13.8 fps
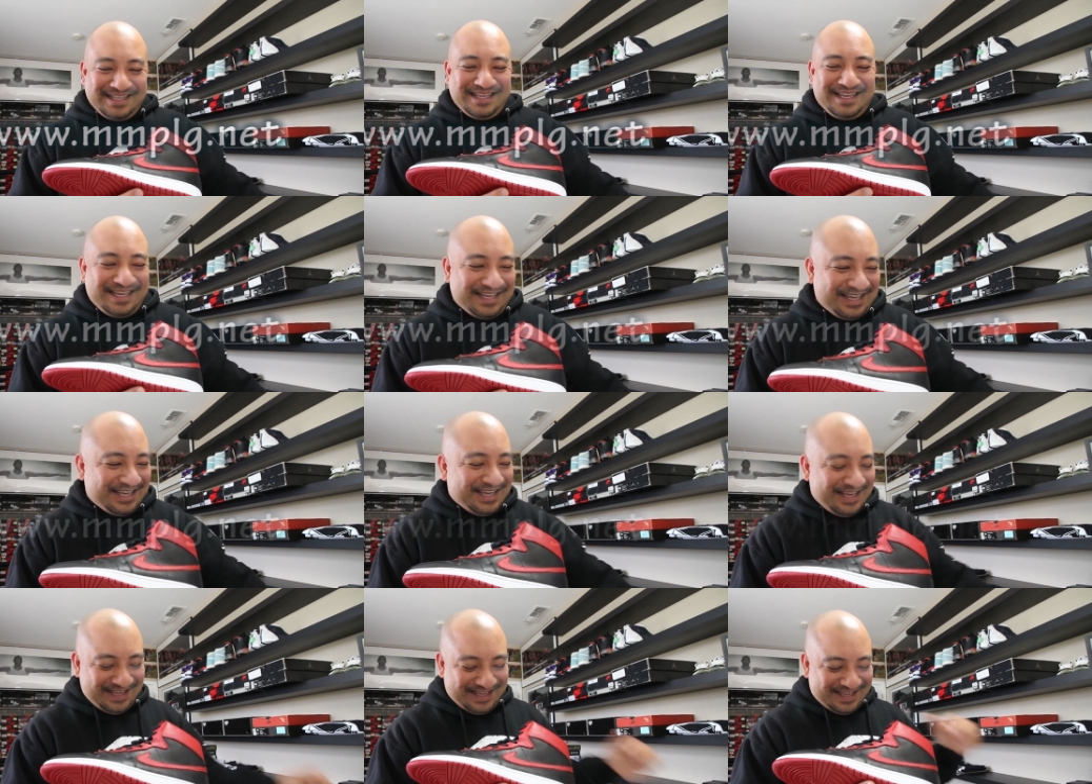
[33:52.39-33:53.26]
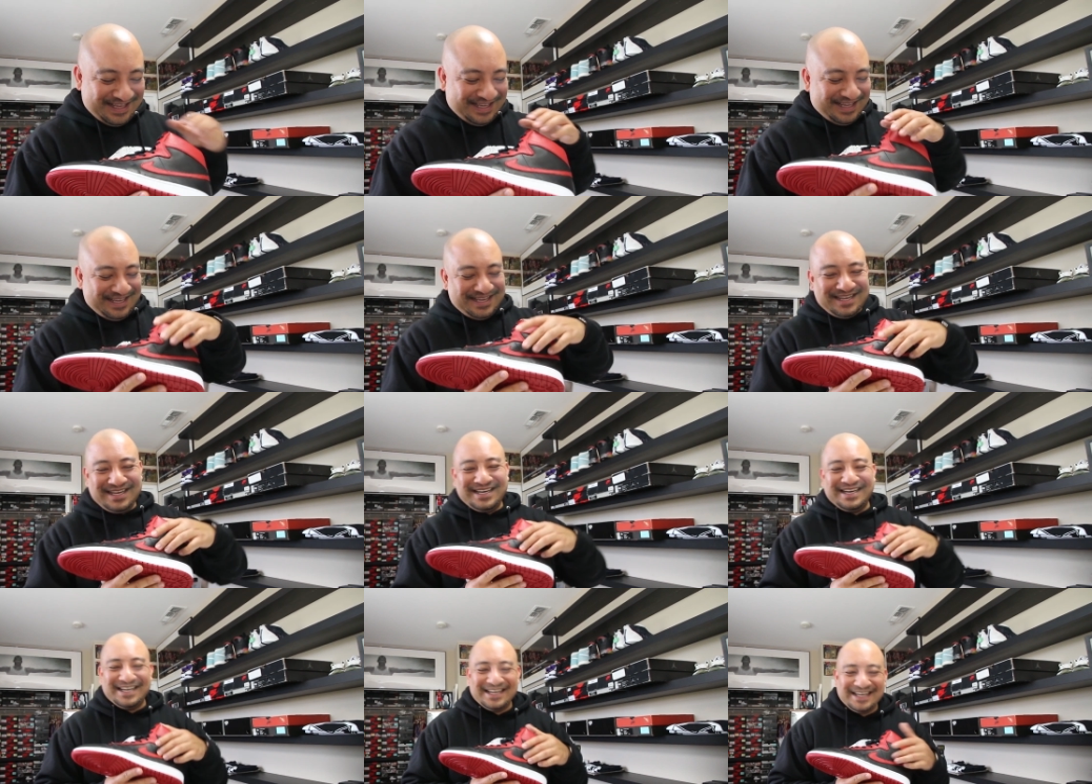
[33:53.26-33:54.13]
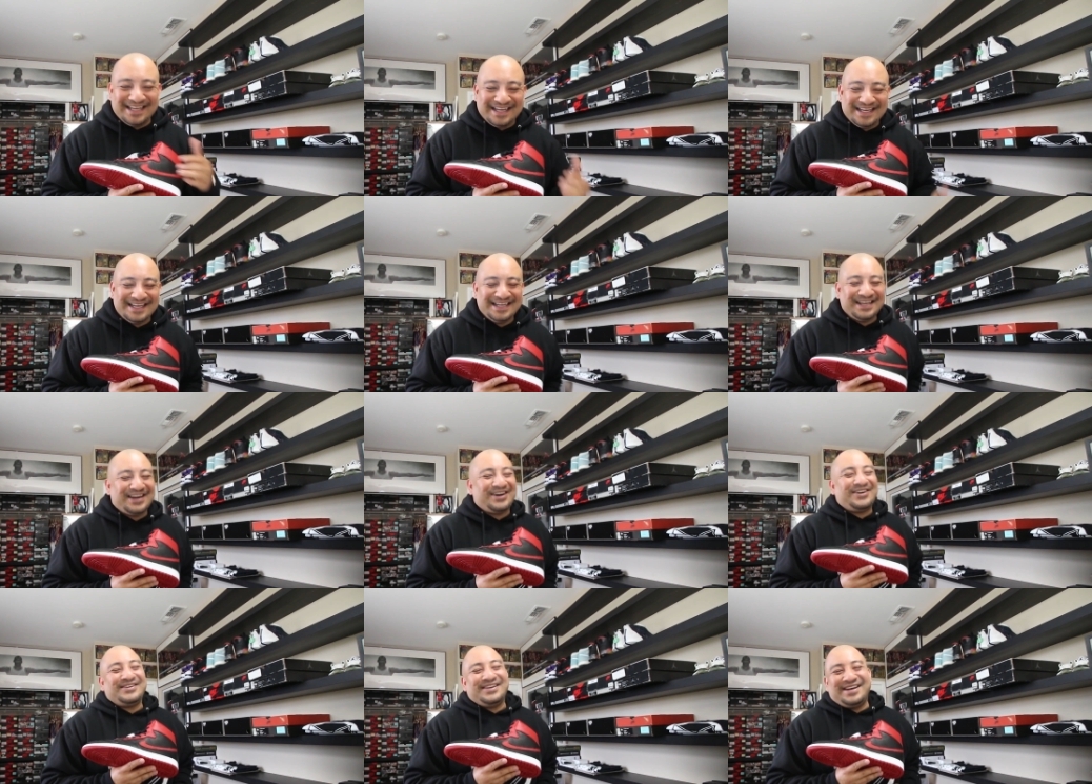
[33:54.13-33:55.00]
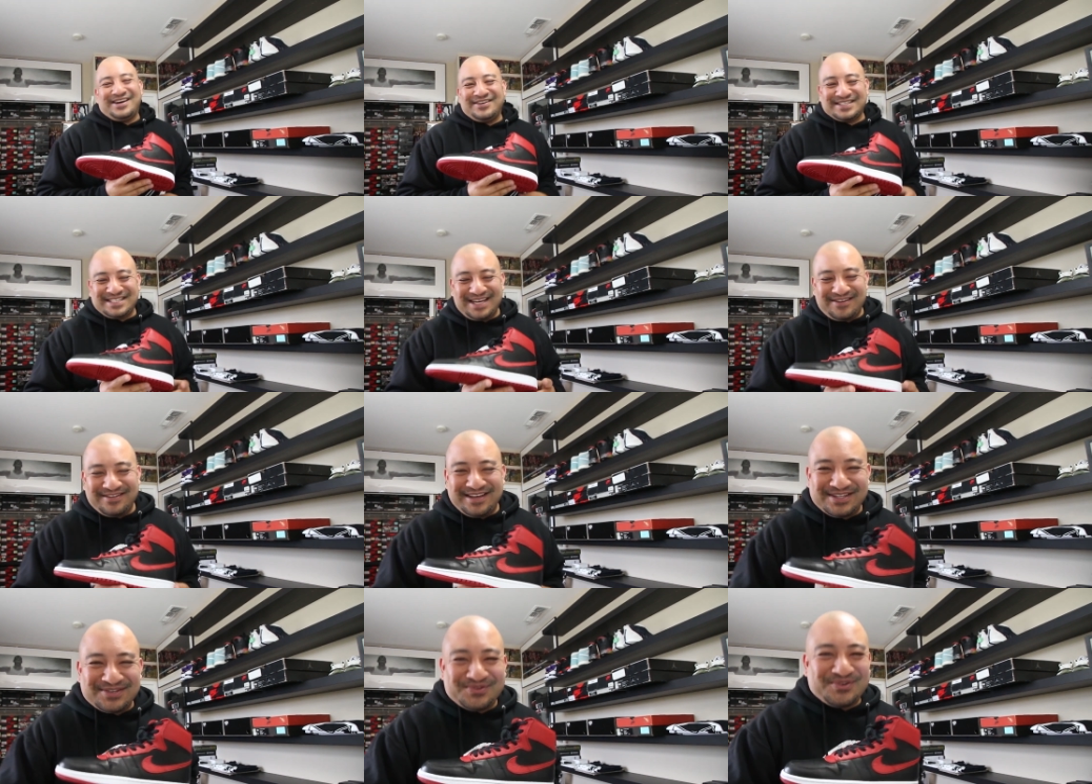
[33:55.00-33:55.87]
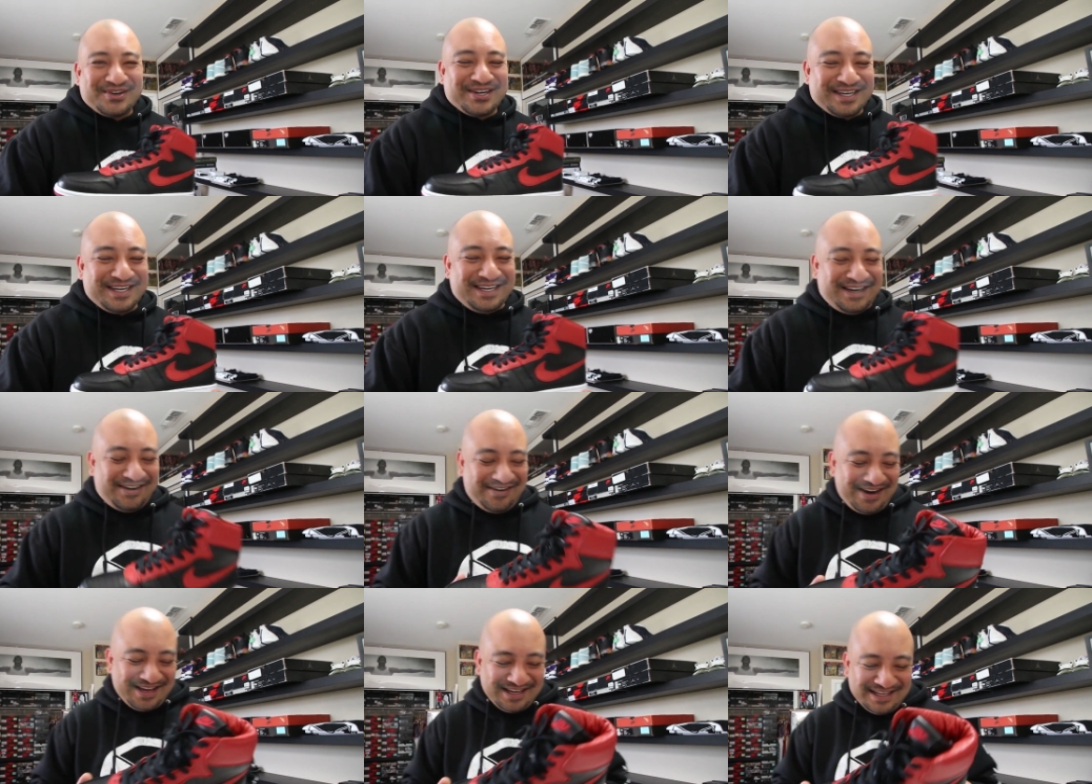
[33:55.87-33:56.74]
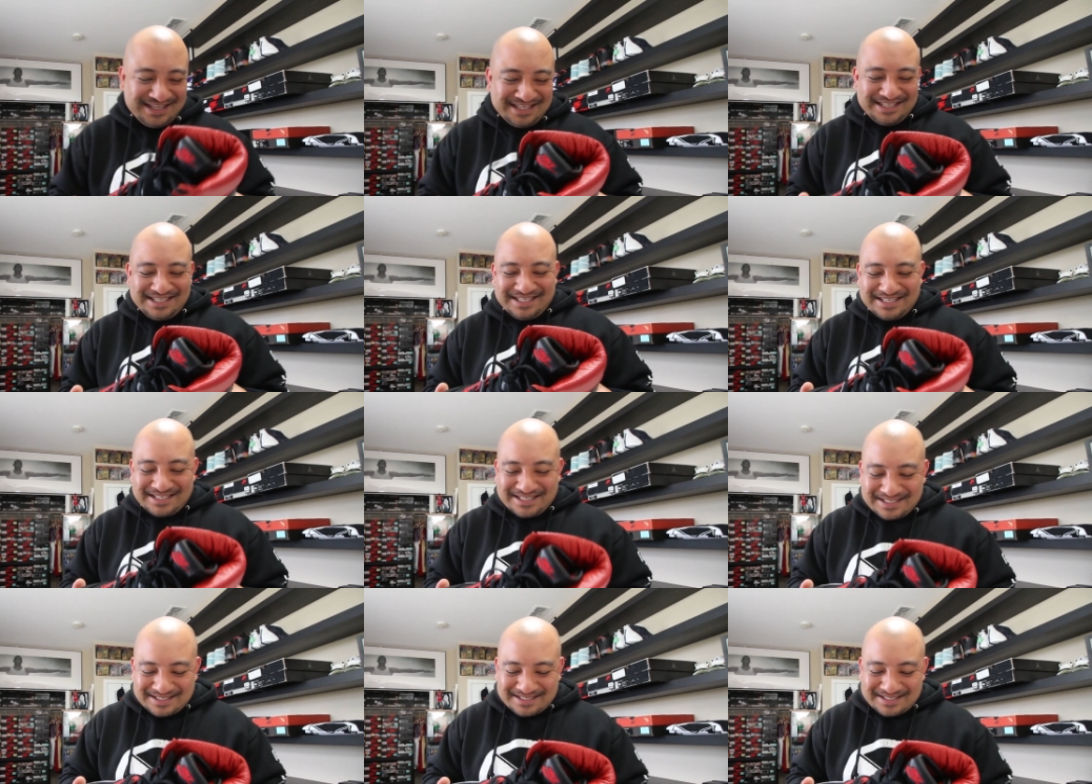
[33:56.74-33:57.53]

no, I'm up, I'm up, man. It's time to get to work. Bro. Oh no, it's time to get to work. All right. It's time to get to work.